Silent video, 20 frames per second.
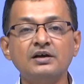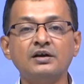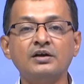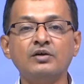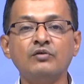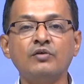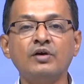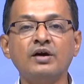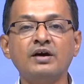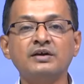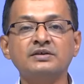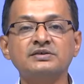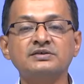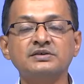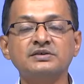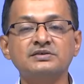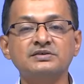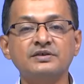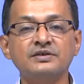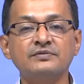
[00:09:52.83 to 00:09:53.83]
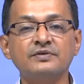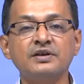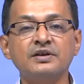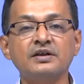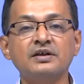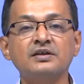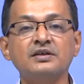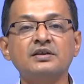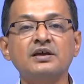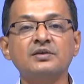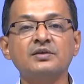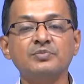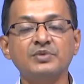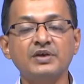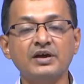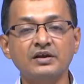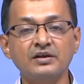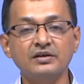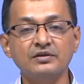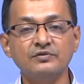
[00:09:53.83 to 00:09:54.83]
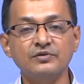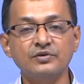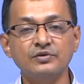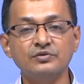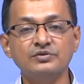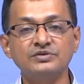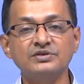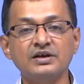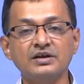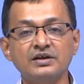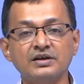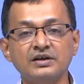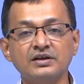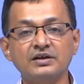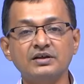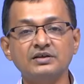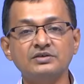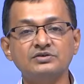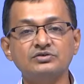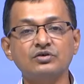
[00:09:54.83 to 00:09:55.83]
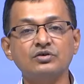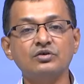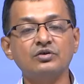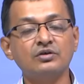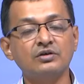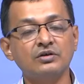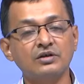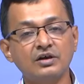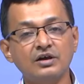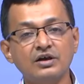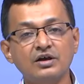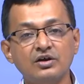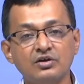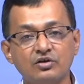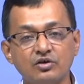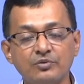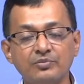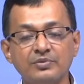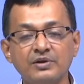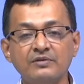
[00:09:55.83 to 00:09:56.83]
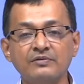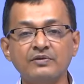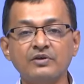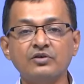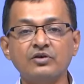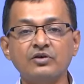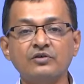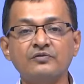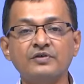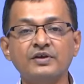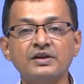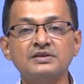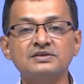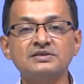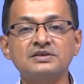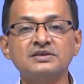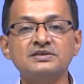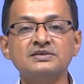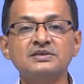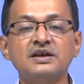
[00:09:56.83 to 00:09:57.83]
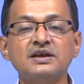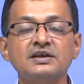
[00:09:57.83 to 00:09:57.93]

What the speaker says: works in several that peer reviewed journals or top level conferences,